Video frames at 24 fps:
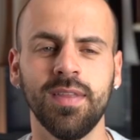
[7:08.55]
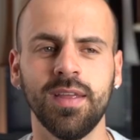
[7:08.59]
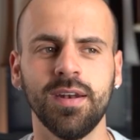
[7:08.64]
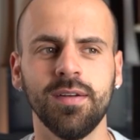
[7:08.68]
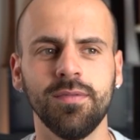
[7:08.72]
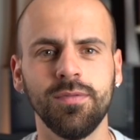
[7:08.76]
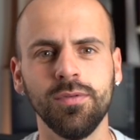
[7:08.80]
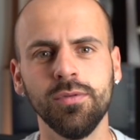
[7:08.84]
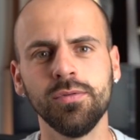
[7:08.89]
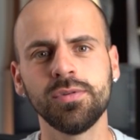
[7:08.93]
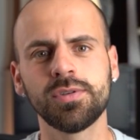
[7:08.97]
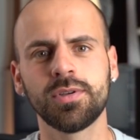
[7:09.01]
And then
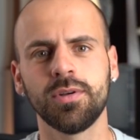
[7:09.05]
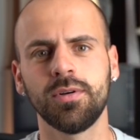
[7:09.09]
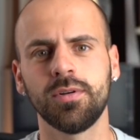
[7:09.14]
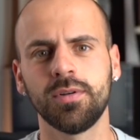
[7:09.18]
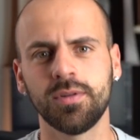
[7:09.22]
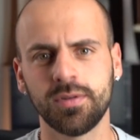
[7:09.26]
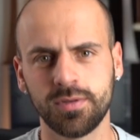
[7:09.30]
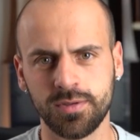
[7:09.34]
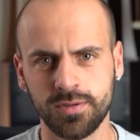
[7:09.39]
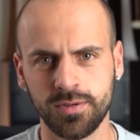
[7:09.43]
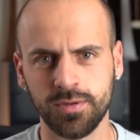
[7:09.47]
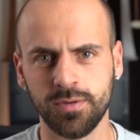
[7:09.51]
if you
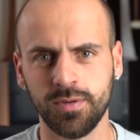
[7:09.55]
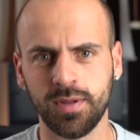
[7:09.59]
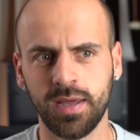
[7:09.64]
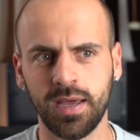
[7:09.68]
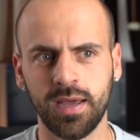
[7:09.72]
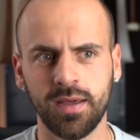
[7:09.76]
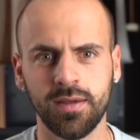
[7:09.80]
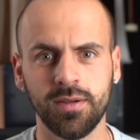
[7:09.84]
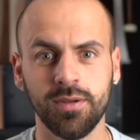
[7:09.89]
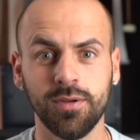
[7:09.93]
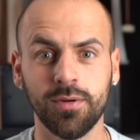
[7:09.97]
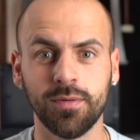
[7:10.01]
started to do
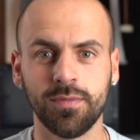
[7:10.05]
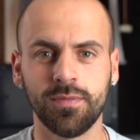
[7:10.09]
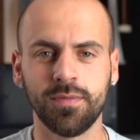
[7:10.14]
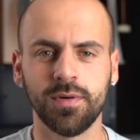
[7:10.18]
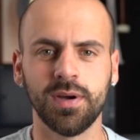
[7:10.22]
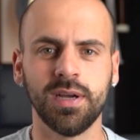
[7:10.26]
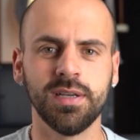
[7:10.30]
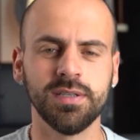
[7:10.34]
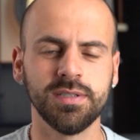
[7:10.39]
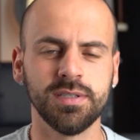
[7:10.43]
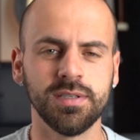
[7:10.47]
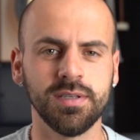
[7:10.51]
that, your
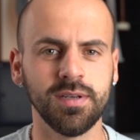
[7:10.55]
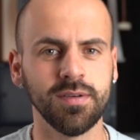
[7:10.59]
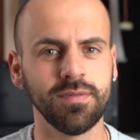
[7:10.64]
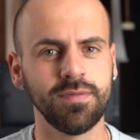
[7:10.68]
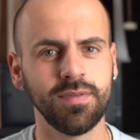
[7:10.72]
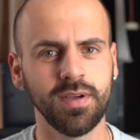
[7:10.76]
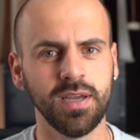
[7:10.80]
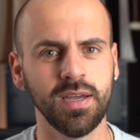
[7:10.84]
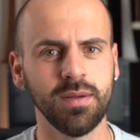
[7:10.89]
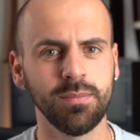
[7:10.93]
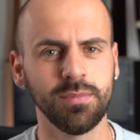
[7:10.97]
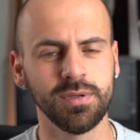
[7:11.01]
friends and your
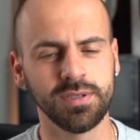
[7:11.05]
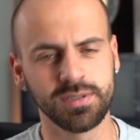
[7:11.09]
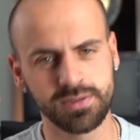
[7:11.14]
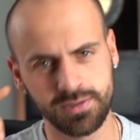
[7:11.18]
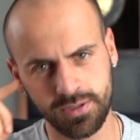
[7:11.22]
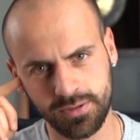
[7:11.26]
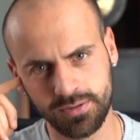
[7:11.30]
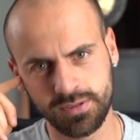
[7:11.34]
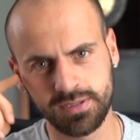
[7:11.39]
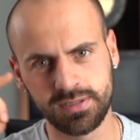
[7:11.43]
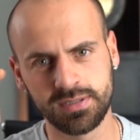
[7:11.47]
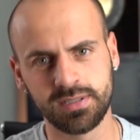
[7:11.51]
family
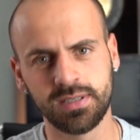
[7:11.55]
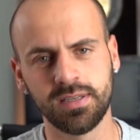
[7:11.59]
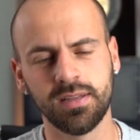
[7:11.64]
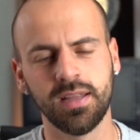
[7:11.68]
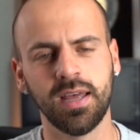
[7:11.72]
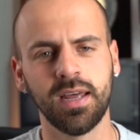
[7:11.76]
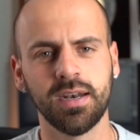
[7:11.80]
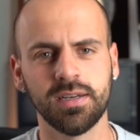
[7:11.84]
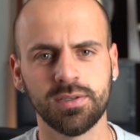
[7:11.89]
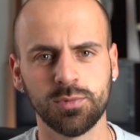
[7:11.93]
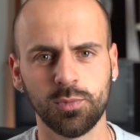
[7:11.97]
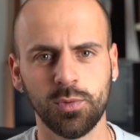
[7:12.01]
start to see
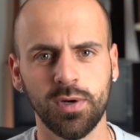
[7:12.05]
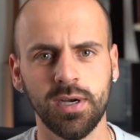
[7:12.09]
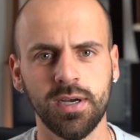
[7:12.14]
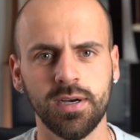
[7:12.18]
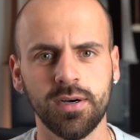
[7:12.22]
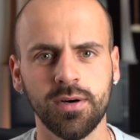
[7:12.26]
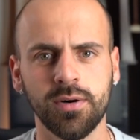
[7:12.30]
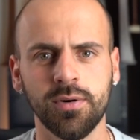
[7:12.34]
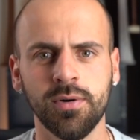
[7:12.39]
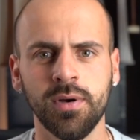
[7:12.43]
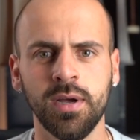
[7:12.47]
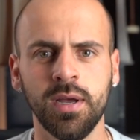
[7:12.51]
that as
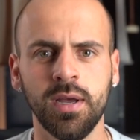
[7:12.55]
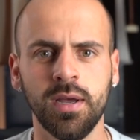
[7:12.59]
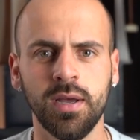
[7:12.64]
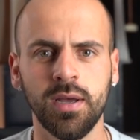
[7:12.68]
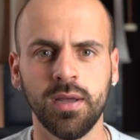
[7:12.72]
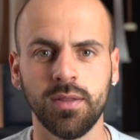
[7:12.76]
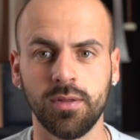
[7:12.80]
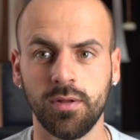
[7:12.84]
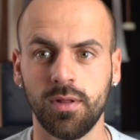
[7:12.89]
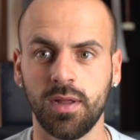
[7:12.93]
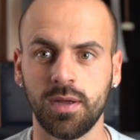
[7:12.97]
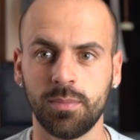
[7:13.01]
well.
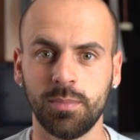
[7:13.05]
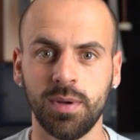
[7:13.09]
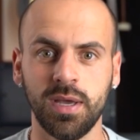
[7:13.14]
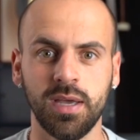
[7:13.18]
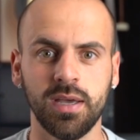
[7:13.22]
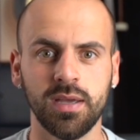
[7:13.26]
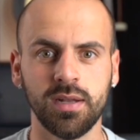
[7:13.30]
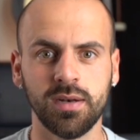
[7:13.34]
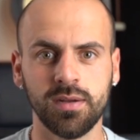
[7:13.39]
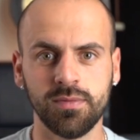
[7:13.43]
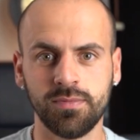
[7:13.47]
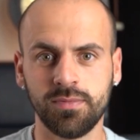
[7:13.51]
They're like,
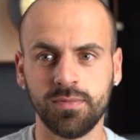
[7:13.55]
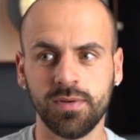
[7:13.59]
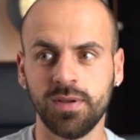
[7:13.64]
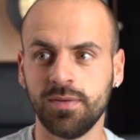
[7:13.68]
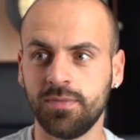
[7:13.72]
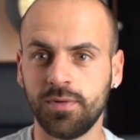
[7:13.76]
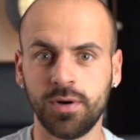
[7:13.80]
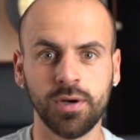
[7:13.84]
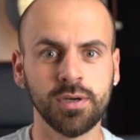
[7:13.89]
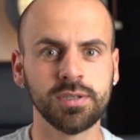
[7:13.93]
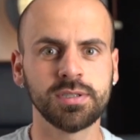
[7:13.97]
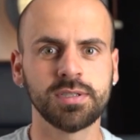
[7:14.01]
man, if,
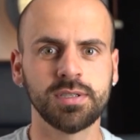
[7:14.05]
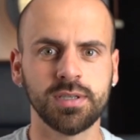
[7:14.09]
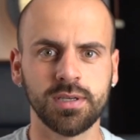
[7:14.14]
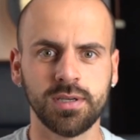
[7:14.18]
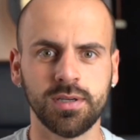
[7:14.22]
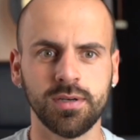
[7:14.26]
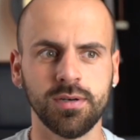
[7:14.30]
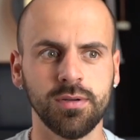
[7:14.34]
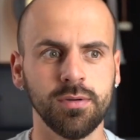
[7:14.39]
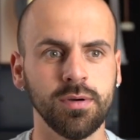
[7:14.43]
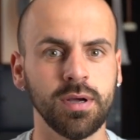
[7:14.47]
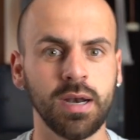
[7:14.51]
if Austin
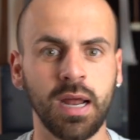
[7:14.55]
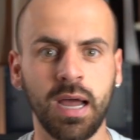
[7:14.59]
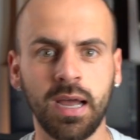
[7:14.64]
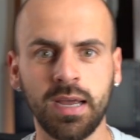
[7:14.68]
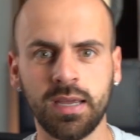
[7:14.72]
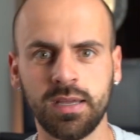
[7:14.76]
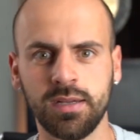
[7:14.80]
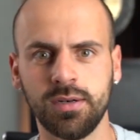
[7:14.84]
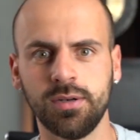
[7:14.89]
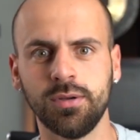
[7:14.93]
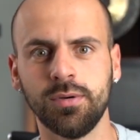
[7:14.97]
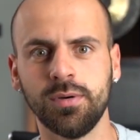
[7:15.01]
can do it, I
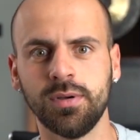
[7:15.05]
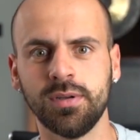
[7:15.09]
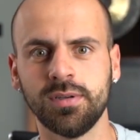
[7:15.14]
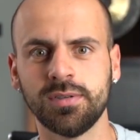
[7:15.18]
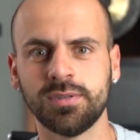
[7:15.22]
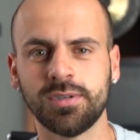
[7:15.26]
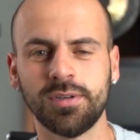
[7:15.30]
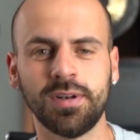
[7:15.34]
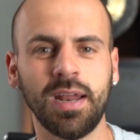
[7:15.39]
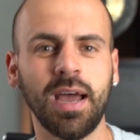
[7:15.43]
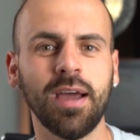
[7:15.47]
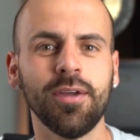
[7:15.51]
can do it.
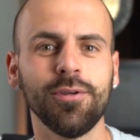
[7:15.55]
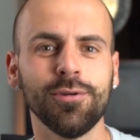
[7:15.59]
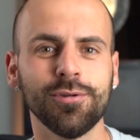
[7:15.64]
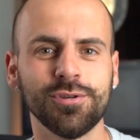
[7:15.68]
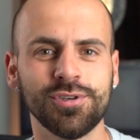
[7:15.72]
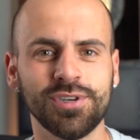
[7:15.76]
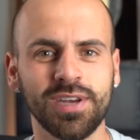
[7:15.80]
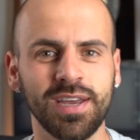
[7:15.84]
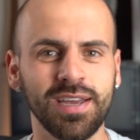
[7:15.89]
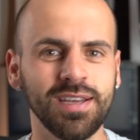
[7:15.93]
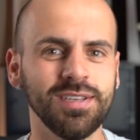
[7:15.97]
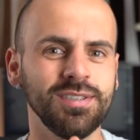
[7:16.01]
So now you're
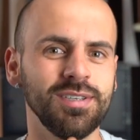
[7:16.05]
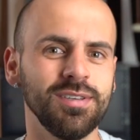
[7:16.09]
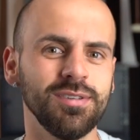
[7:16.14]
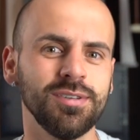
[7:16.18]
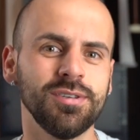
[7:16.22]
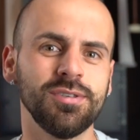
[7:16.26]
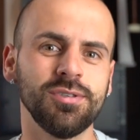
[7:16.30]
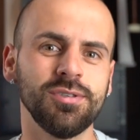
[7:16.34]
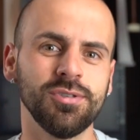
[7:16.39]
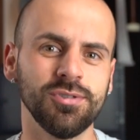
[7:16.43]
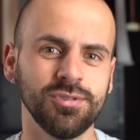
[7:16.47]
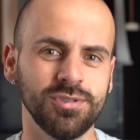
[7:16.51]
changing
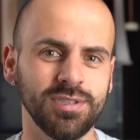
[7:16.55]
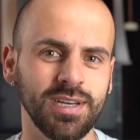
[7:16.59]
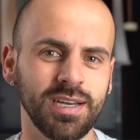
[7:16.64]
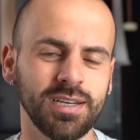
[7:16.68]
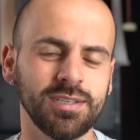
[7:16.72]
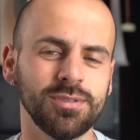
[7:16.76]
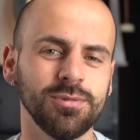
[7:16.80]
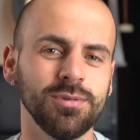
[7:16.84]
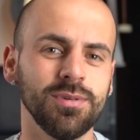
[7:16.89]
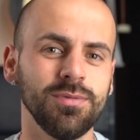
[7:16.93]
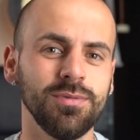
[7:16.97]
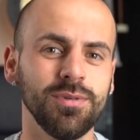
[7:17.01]
the
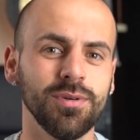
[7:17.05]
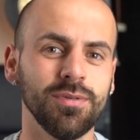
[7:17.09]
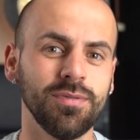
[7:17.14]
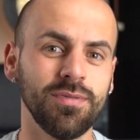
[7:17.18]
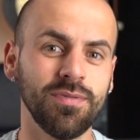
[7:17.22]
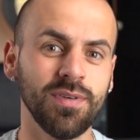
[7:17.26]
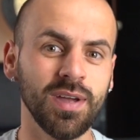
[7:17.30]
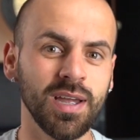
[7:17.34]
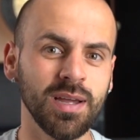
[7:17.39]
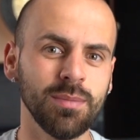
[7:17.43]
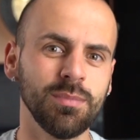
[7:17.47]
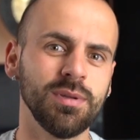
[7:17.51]
trajectory of your
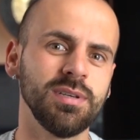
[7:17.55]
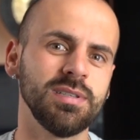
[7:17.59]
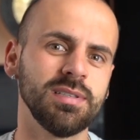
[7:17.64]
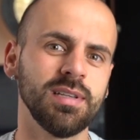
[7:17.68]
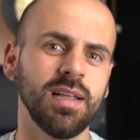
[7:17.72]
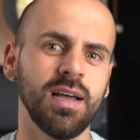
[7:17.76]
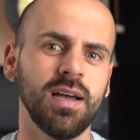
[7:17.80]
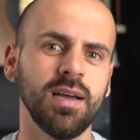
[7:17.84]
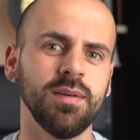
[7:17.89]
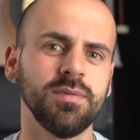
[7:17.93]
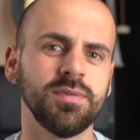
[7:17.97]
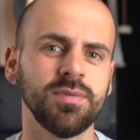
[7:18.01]
family's
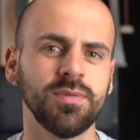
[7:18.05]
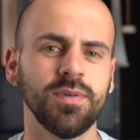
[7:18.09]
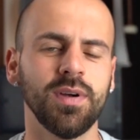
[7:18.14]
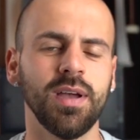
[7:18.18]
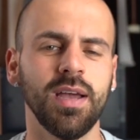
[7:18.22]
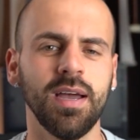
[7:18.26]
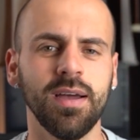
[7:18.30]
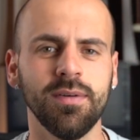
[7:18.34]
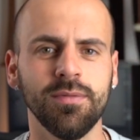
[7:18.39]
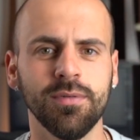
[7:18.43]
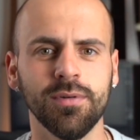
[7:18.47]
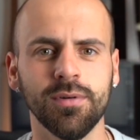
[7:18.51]
lives
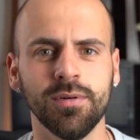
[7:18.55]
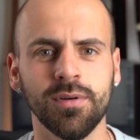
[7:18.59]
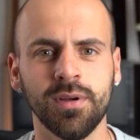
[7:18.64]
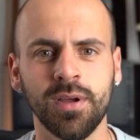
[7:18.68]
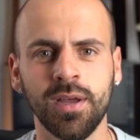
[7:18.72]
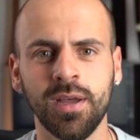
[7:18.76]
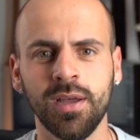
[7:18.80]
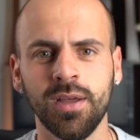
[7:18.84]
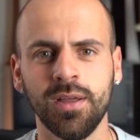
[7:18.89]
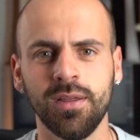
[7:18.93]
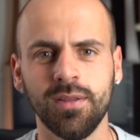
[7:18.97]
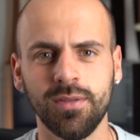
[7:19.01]
forever
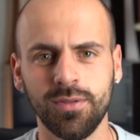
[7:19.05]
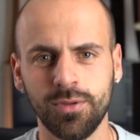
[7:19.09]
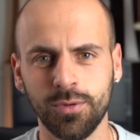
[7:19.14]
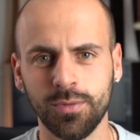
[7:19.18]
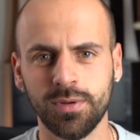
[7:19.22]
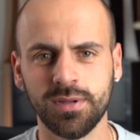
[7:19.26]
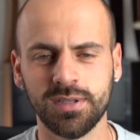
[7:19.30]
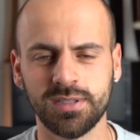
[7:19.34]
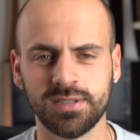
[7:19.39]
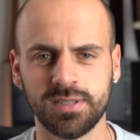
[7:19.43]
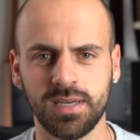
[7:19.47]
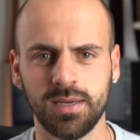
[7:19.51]

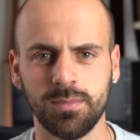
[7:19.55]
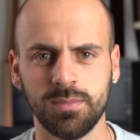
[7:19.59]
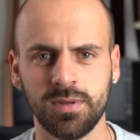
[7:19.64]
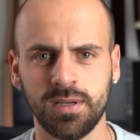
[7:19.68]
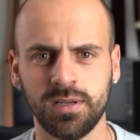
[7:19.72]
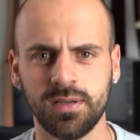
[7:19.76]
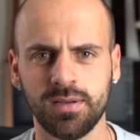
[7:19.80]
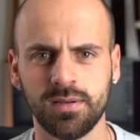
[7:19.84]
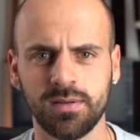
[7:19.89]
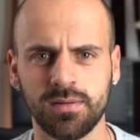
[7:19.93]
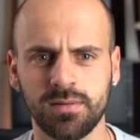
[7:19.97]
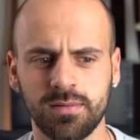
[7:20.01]
doing the same
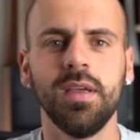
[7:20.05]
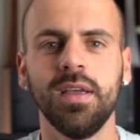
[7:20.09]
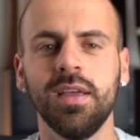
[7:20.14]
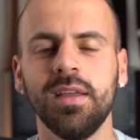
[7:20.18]
thing.